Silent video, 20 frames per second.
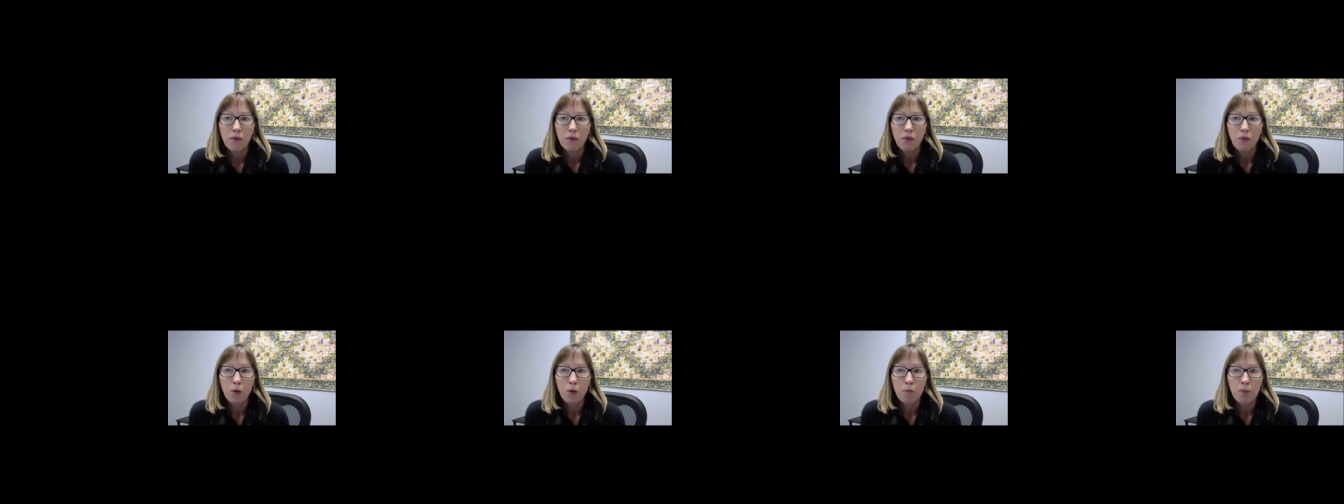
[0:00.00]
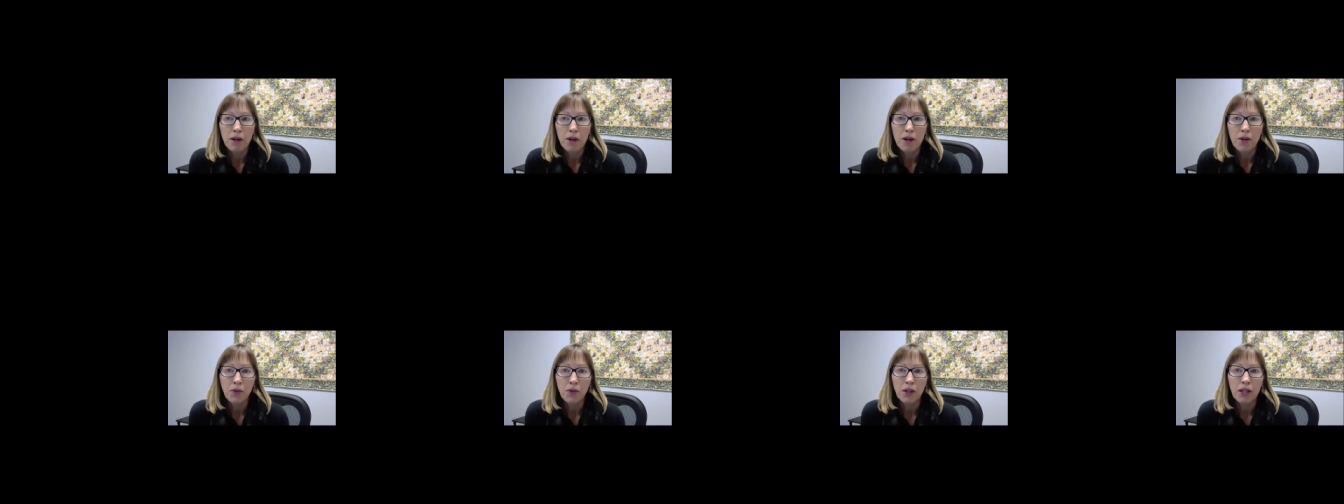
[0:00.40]
FERPA
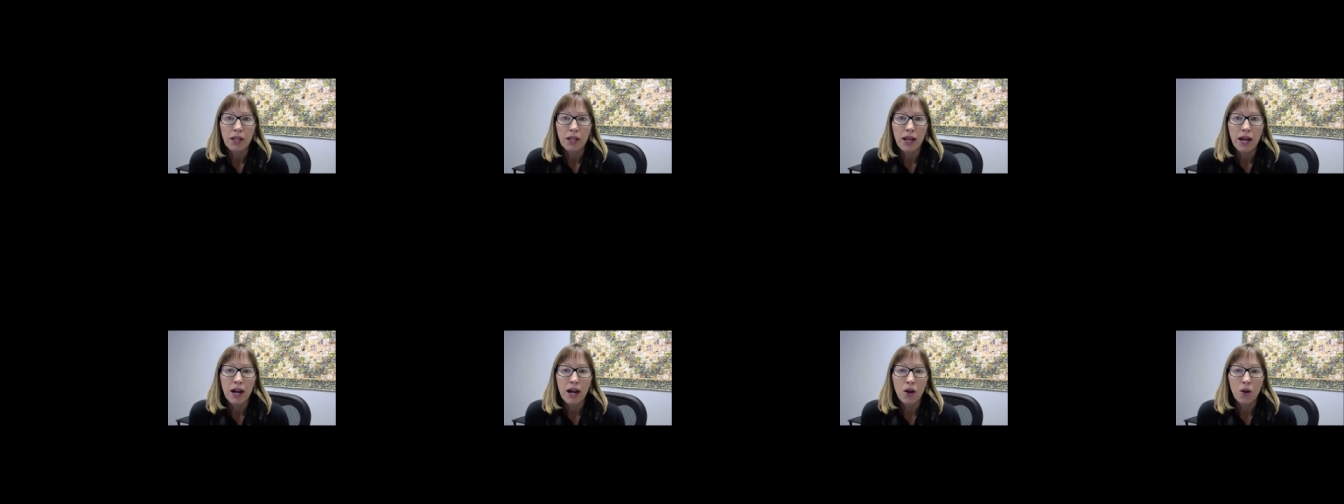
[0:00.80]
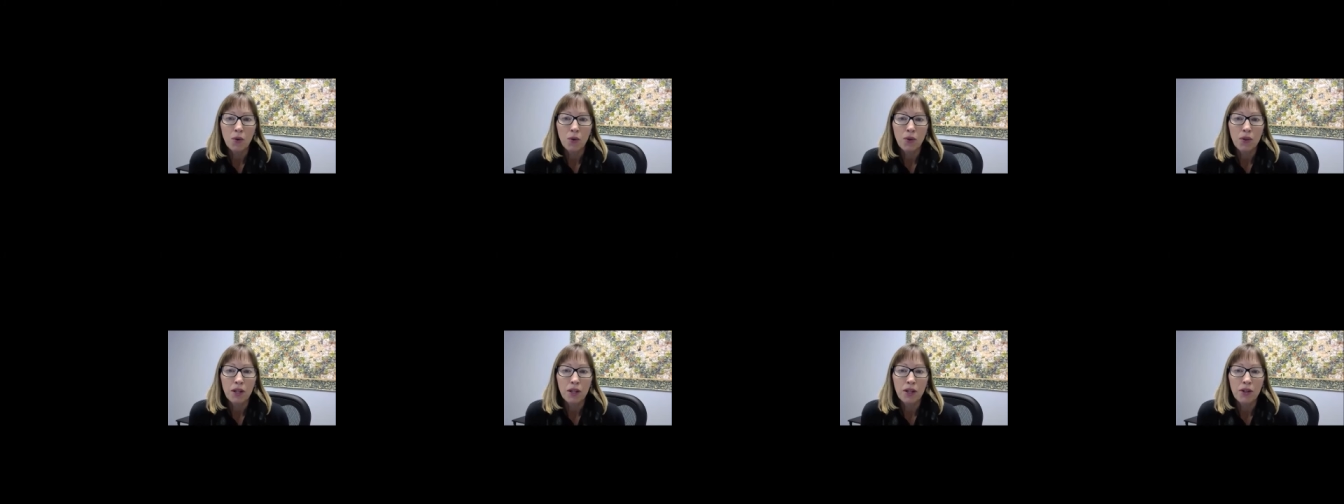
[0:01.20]
has
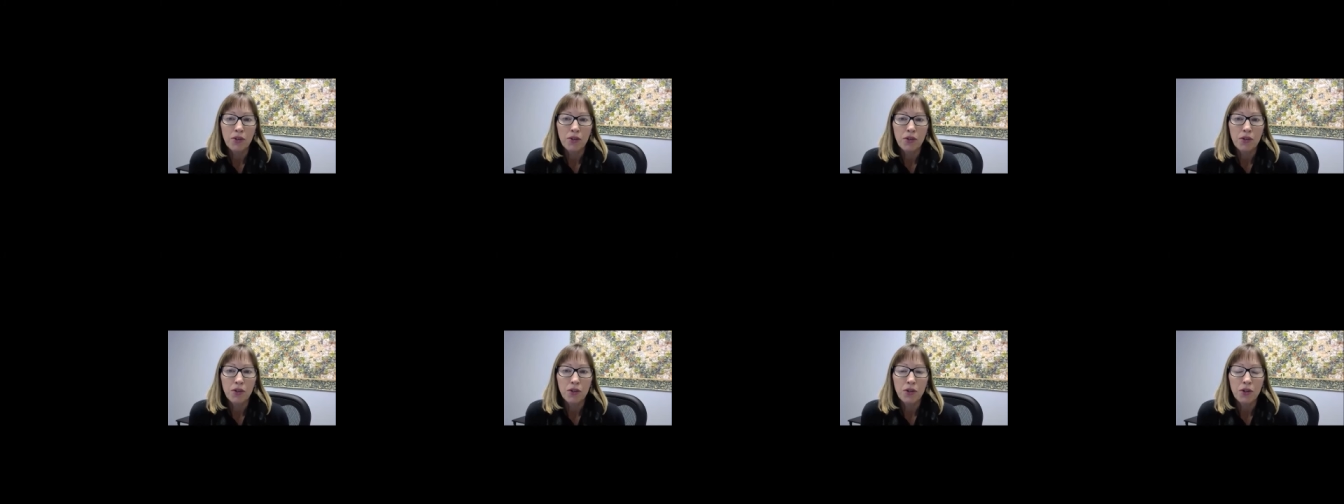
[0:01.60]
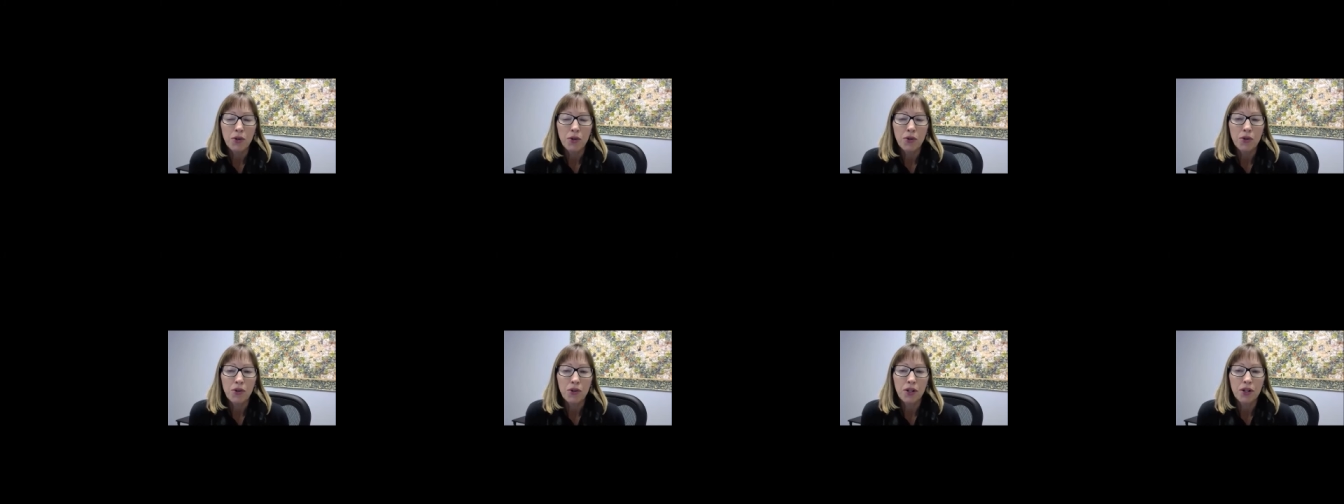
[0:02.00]
allowed the
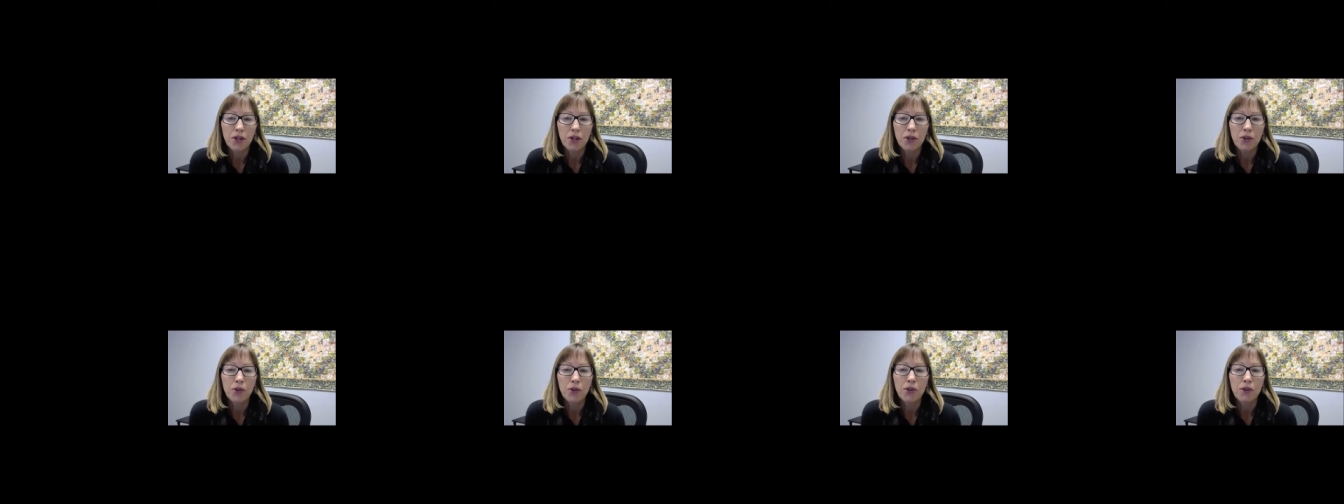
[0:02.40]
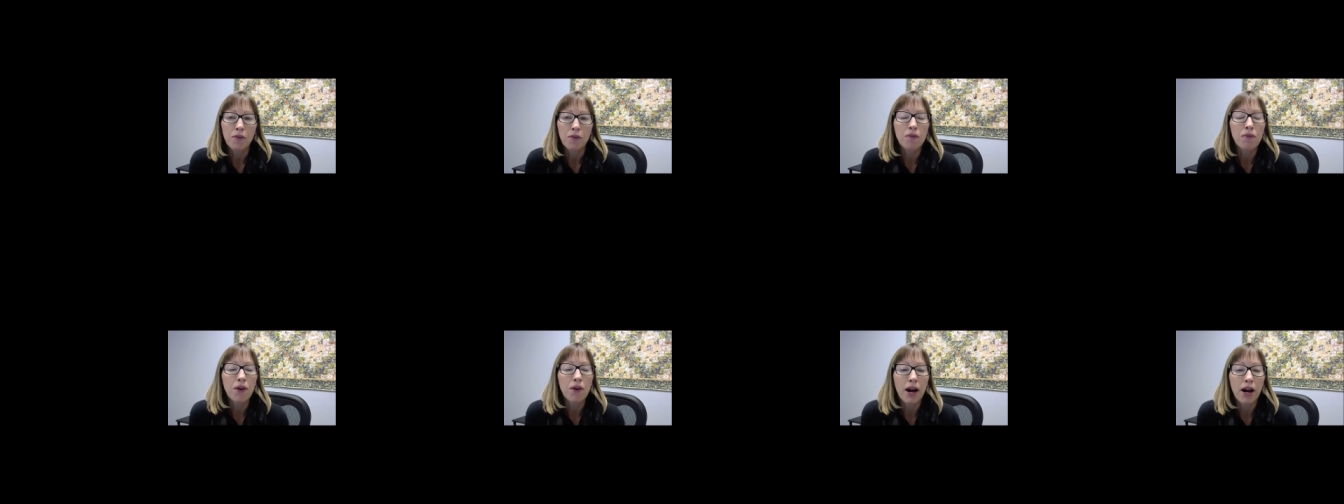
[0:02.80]
institution to
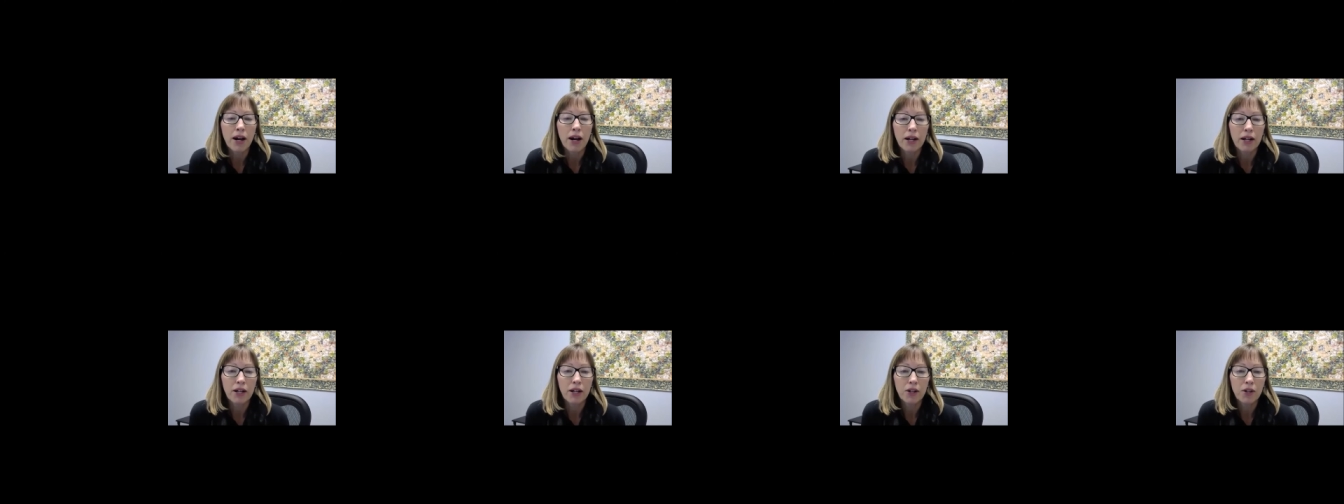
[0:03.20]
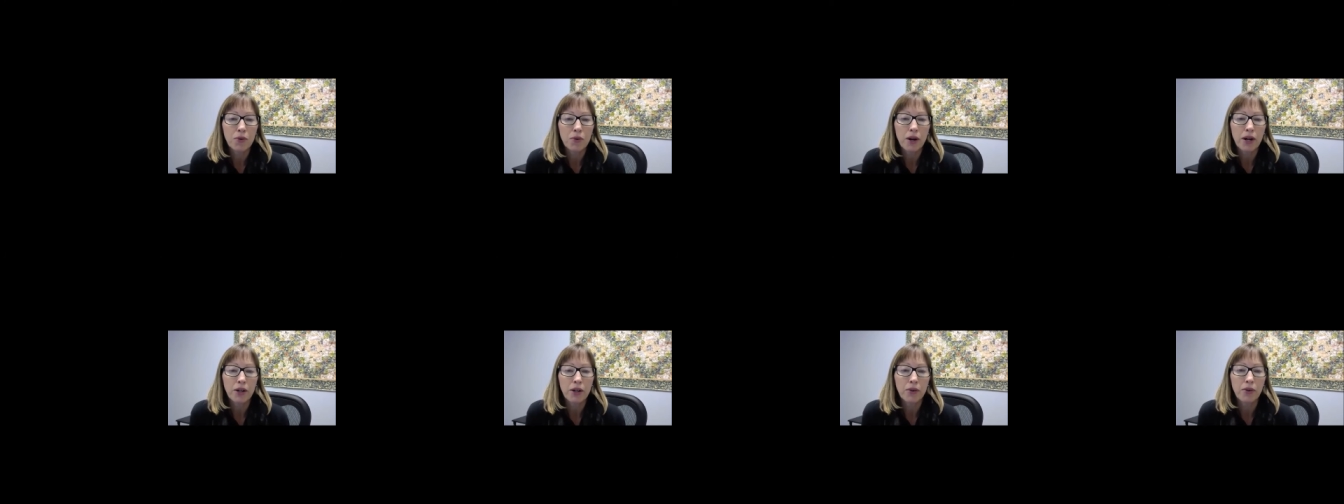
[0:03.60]
define
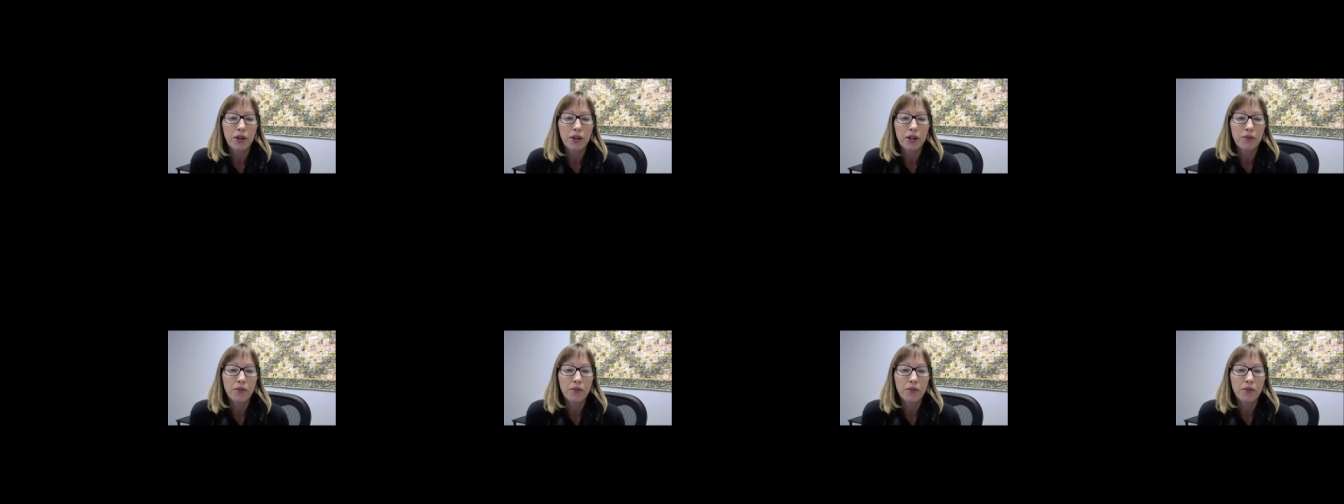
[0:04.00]
directory